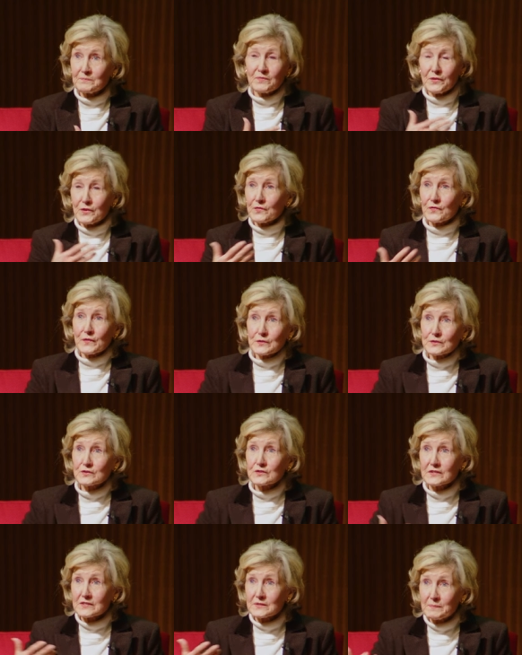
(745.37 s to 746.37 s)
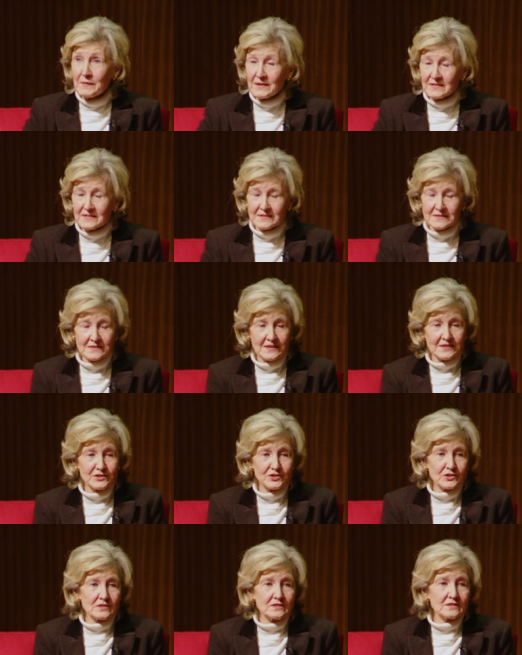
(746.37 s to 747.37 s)
the first space
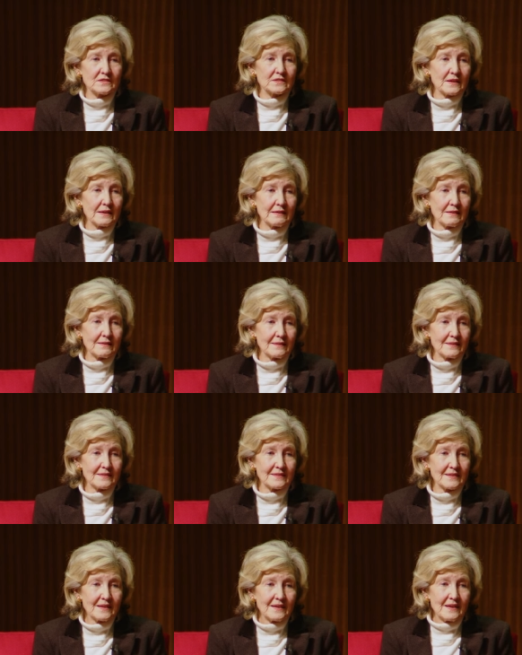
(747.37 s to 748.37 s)
stations and